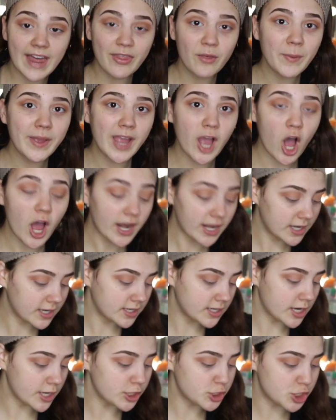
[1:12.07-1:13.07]
Now that we've
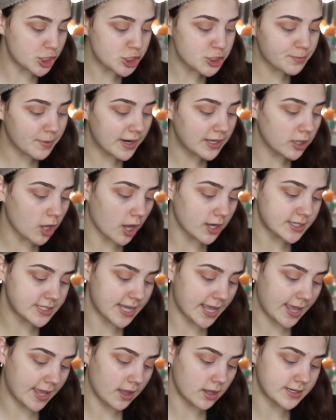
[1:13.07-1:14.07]
gotten gingerbread
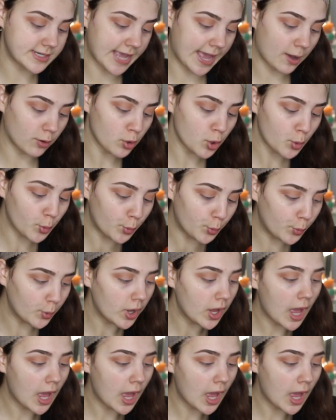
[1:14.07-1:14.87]
latte down,